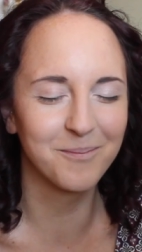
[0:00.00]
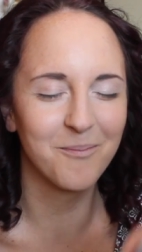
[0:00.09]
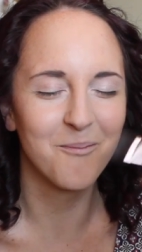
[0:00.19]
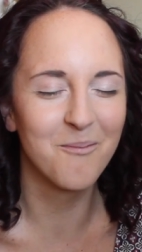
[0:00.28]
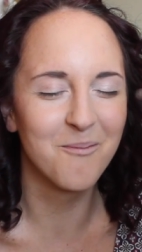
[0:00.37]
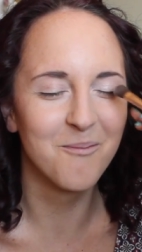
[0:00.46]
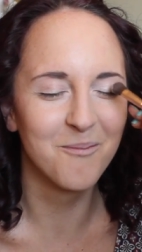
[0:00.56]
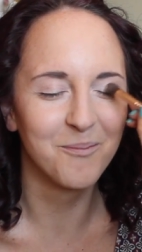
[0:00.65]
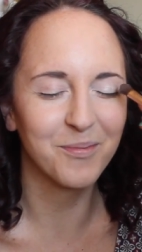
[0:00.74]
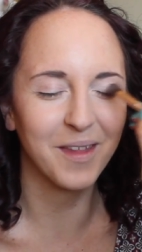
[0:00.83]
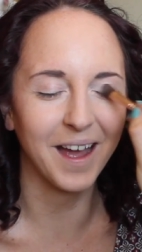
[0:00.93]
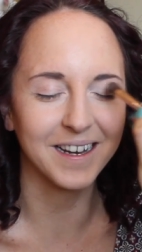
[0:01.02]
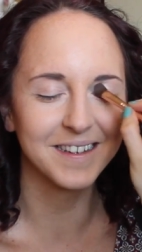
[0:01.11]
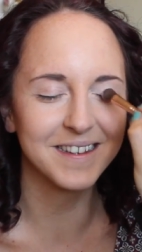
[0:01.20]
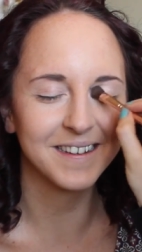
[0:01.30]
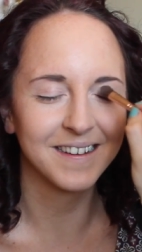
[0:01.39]
and now I'm like,
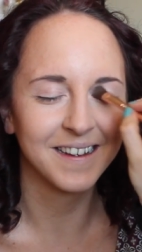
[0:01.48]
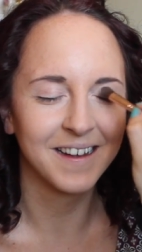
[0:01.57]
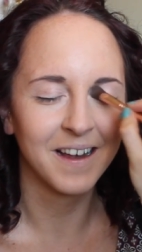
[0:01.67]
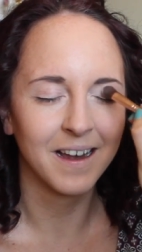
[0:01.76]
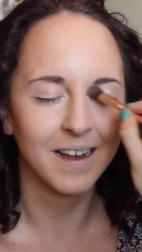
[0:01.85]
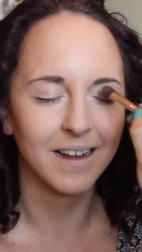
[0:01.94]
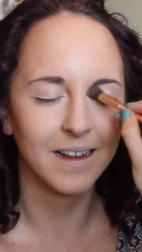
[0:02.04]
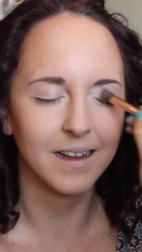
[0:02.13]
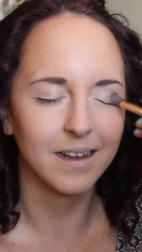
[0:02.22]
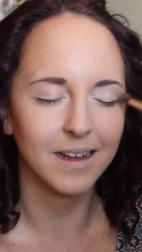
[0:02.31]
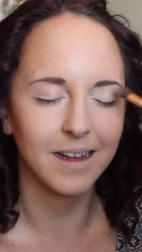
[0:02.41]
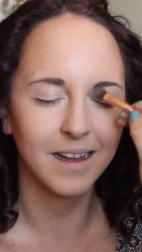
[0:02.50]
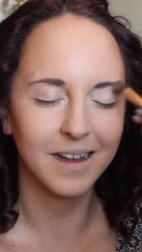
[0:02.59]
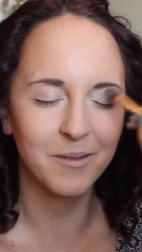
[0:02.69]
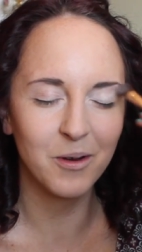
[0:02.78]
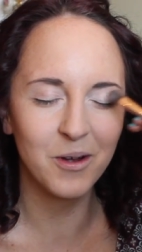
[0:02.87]
Thanks. I'm all about it. Just
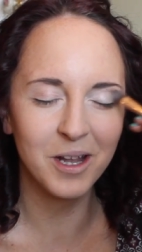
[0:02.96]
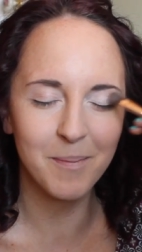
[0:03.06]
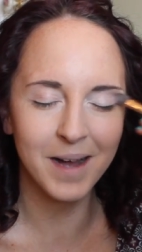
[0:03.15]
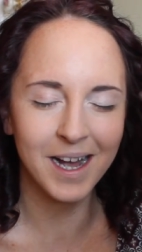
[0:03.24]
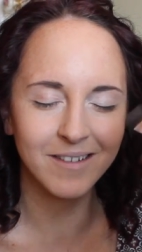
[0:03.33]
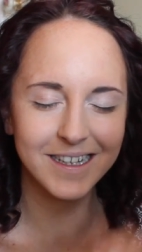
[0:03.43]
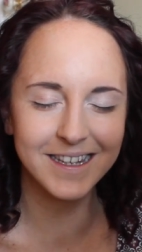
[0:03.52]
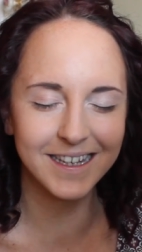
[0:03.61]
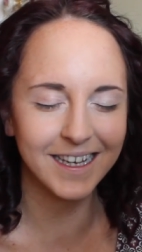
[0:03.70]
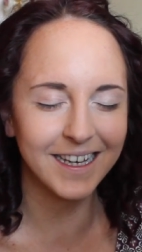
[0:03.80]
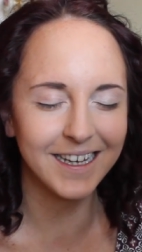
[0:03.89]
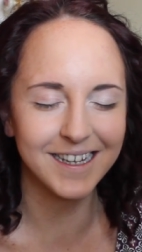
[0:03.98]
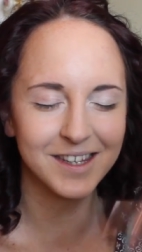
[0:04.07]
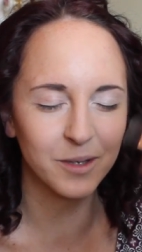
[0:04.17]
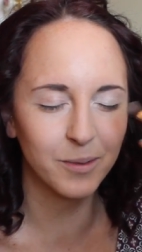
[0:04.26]
like I'm pale colours. it's